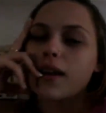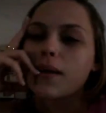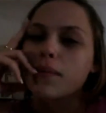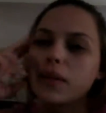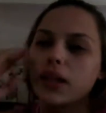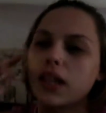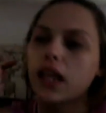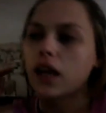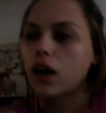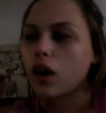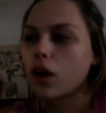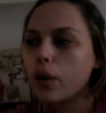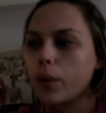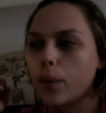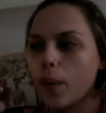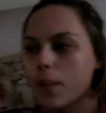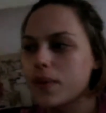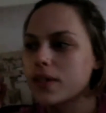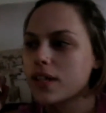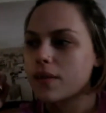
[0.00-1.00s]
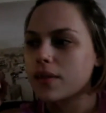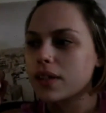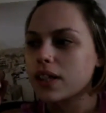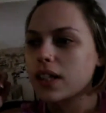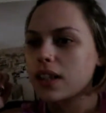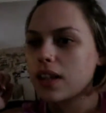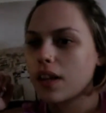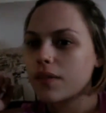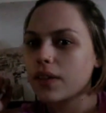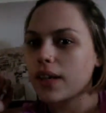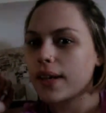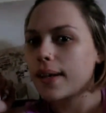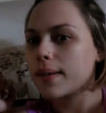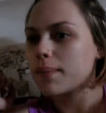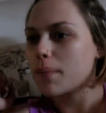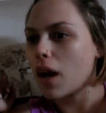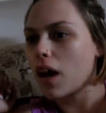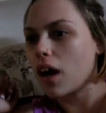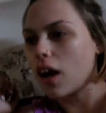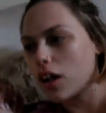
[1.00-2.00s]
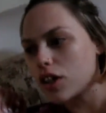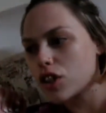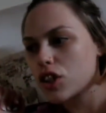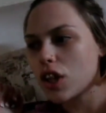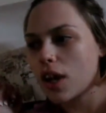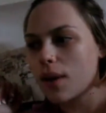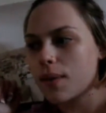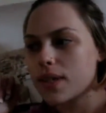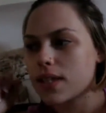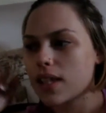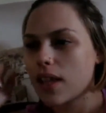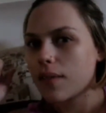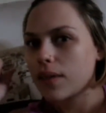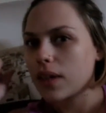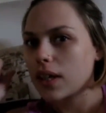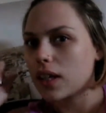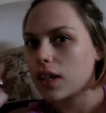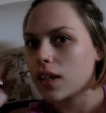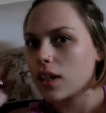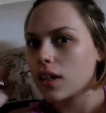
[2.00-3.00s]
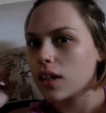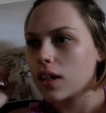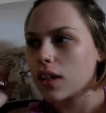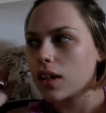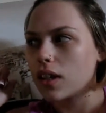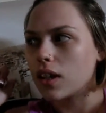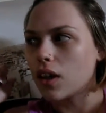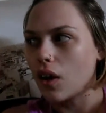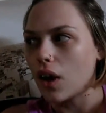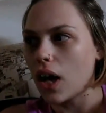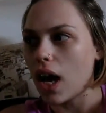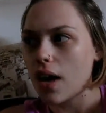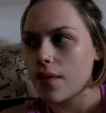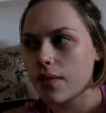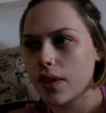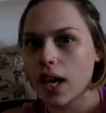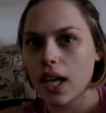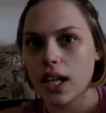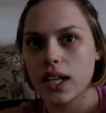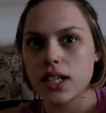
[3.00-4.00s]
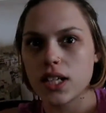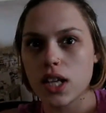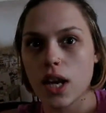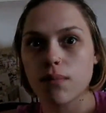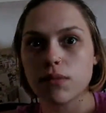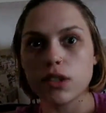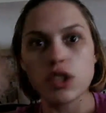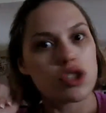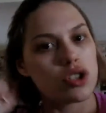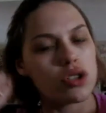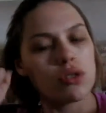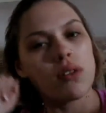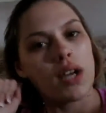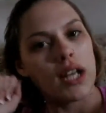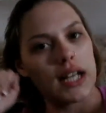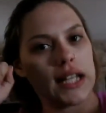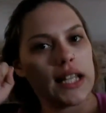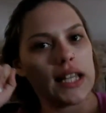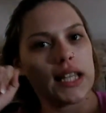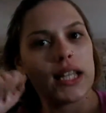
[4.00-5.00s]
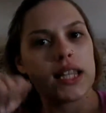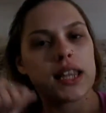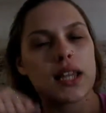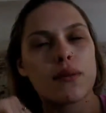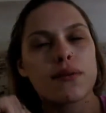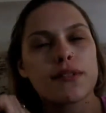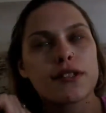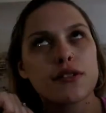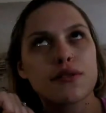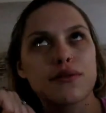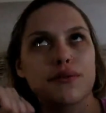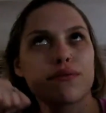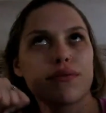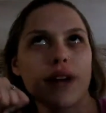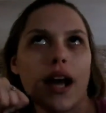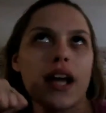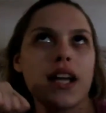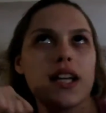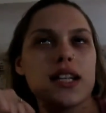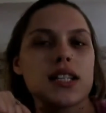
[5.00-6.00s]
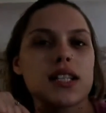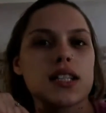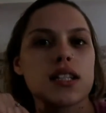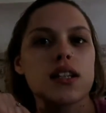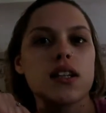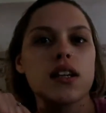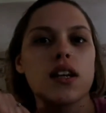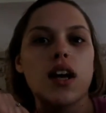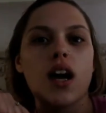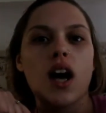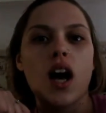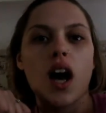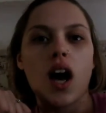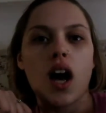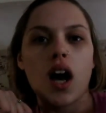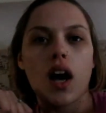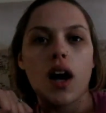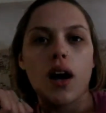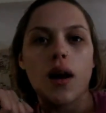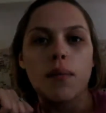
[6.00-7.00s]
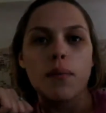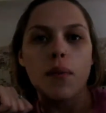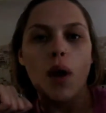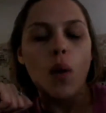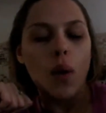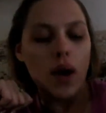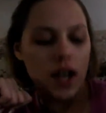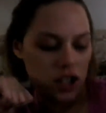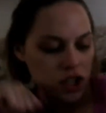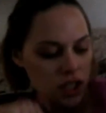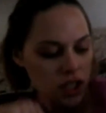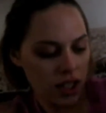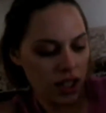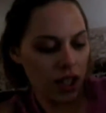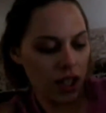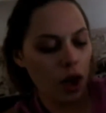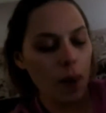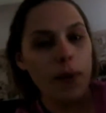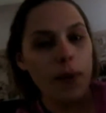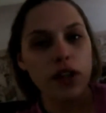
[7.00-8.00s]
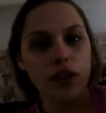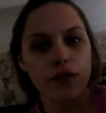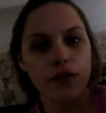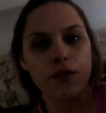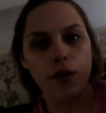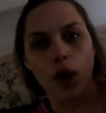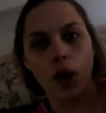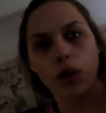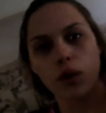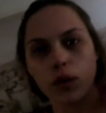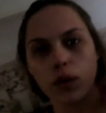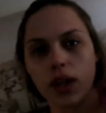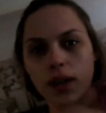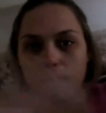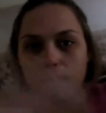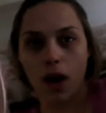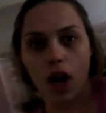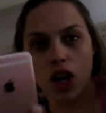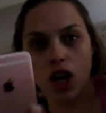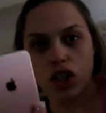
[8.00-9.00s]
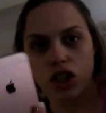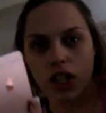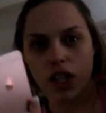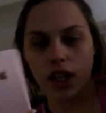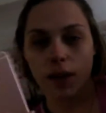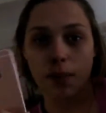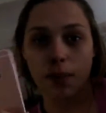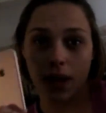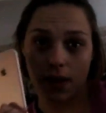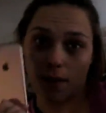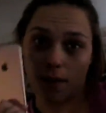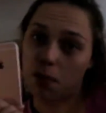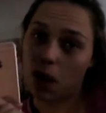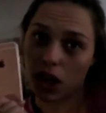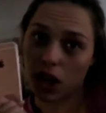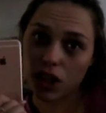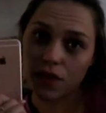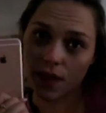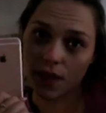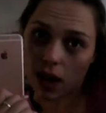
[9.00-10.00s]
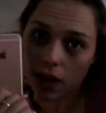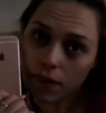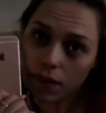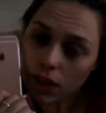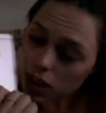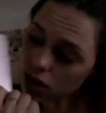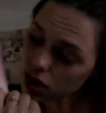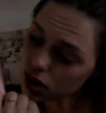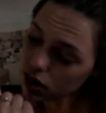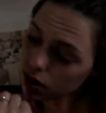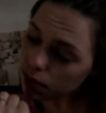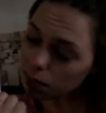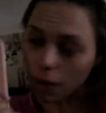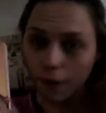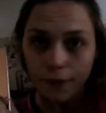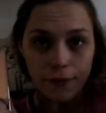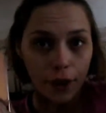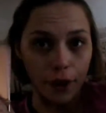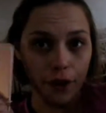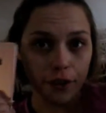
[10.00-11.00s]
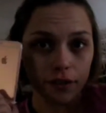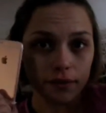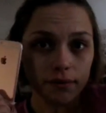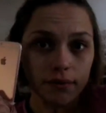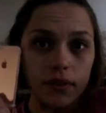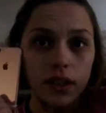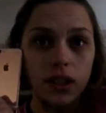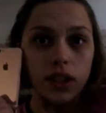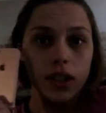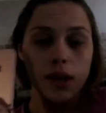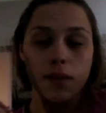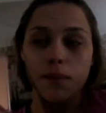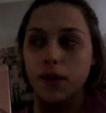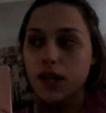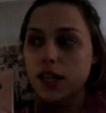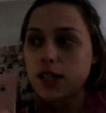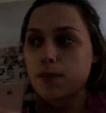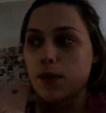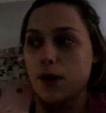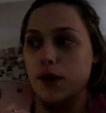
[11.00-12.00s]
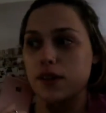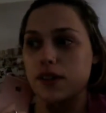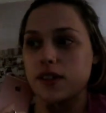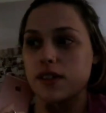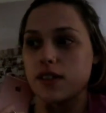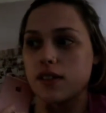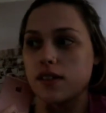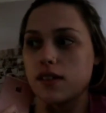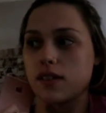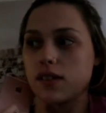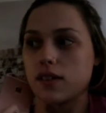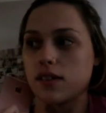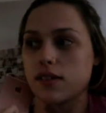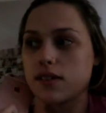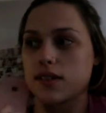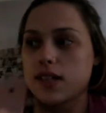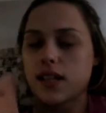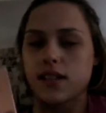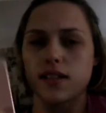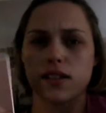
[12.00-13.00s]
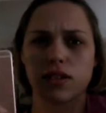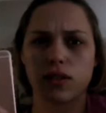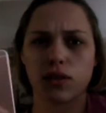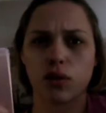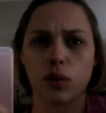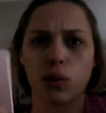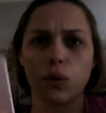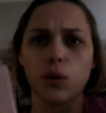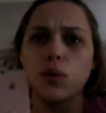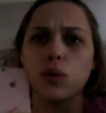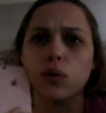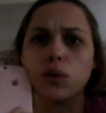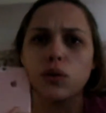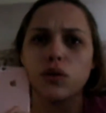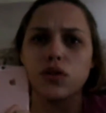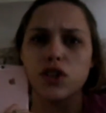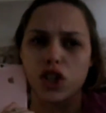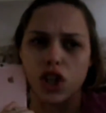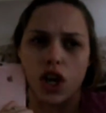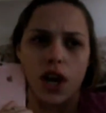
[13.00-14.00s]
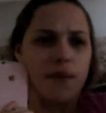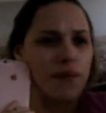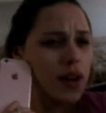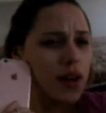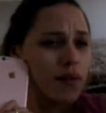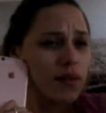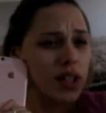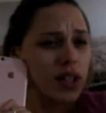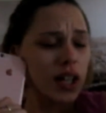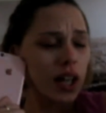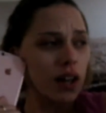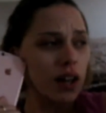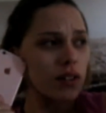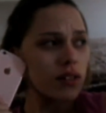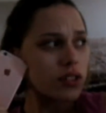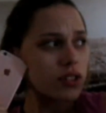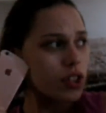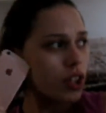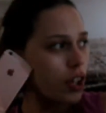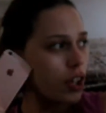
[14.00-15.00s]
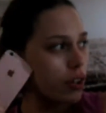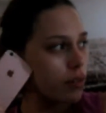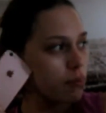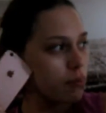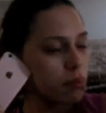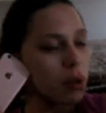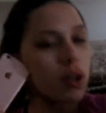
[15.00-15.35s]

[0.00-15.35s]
be like, oh, what was I really loving in March? I was loving not having any time to do anything. That was great. Oh, actually, I think I got my new phone in March. That could be a March favorite, my phone. But I suppose that's an all the time favorite now. So